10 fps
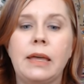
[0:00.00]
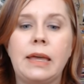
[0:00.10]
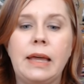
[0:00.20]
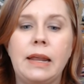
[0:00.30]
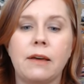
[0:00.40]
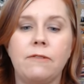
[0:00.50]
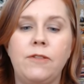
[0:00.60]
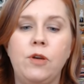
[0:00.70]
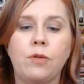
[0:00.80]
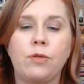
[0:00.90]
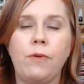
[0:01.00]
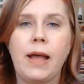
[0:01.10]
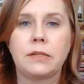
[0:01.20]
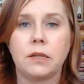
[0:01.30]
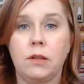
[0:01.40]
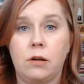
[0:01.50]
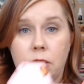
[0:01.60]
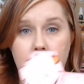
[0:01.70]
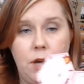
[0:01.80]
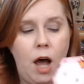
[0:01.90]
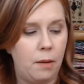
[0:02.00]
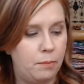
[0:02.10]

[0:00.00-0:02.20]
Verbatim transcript: getting a few threads along the top.